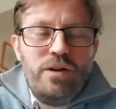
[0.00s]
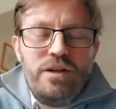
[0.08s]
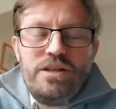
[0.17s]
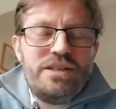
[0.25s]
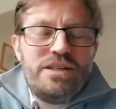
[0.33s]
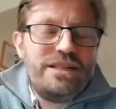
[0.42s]
It
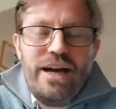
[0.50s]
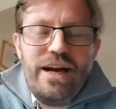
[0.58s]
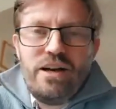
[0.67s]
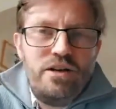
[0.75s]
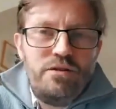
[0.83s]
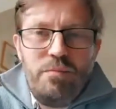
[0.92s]
doesn't
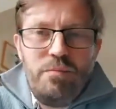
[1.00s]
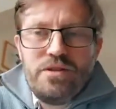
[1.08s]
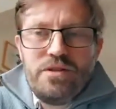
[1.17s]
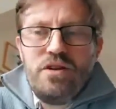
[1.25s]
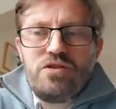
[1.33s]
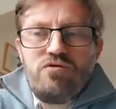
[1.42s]
diagnose people,
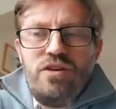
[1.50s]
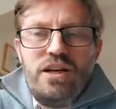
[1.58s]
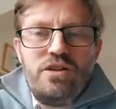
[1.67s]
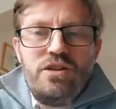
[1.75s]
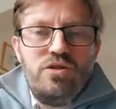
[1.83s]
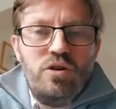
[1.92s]
it's not a
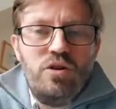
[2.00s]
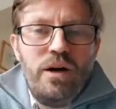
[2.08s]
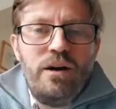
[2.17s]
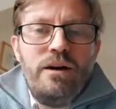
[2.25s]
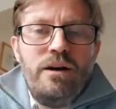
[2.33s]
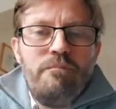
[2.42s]
screening tool,
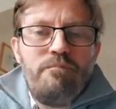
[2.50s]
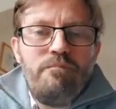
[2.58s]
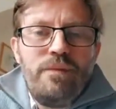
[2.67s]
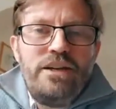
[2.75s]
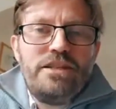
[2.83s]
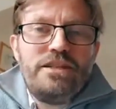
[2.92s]
but
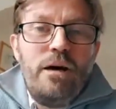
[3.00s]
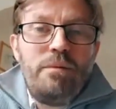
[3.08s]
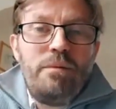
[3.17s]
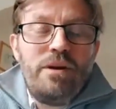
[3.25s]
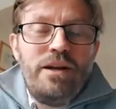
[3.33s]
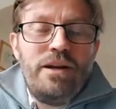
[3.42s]
it does help
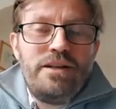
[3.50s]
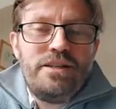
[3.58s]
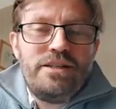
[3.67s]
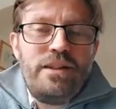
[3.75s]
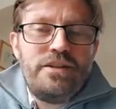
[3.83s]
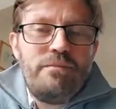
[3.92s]
people
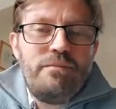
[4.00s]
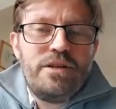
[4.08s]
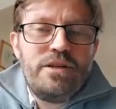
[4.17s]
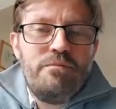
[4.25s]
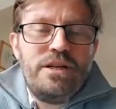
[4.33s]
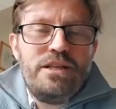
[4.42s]
understand the
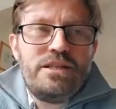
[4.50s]
symptoms.